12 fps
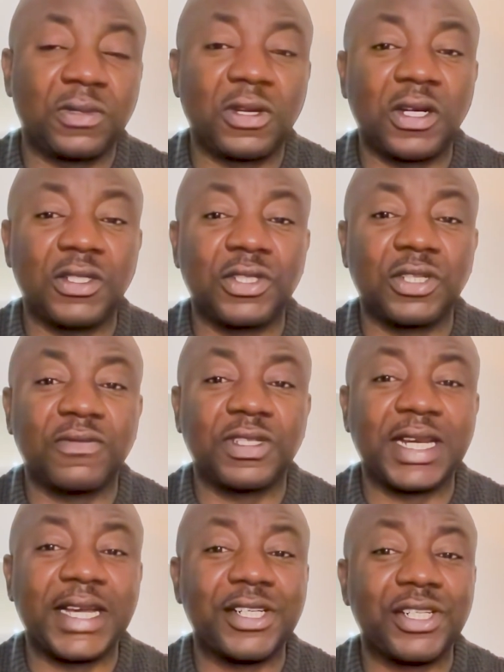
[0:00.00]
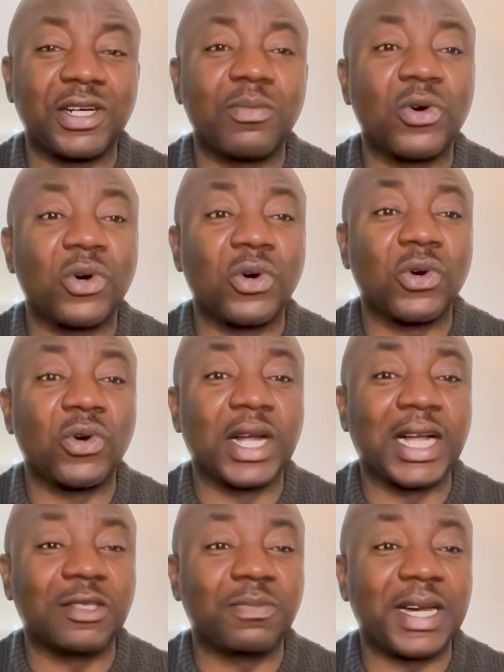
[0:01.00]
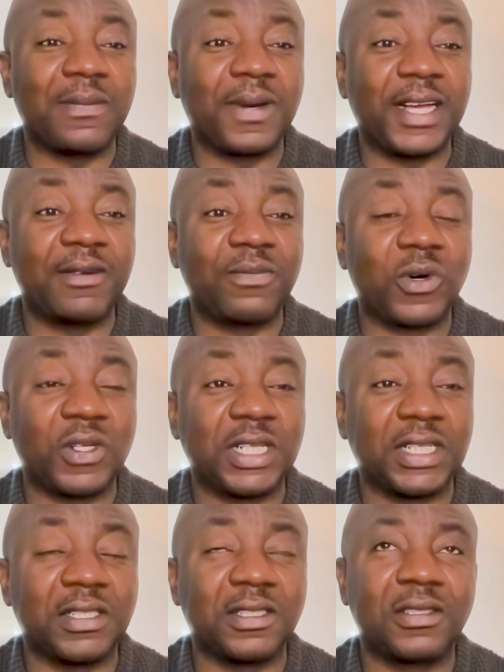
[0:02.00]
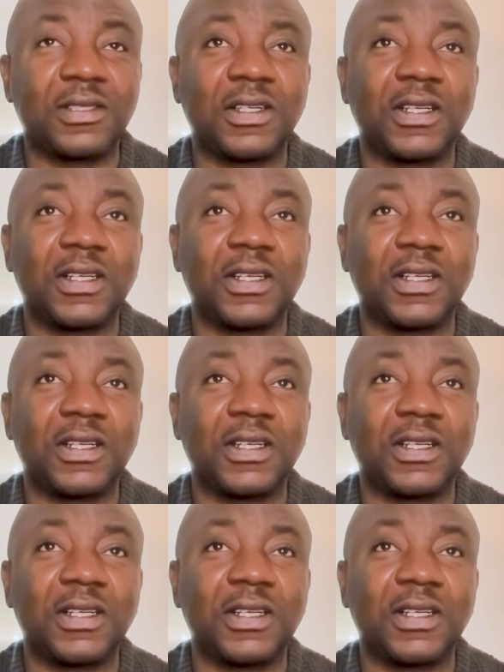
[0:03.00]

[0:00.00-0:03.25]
launch of the Nigeria-Morocco gas pipeline project,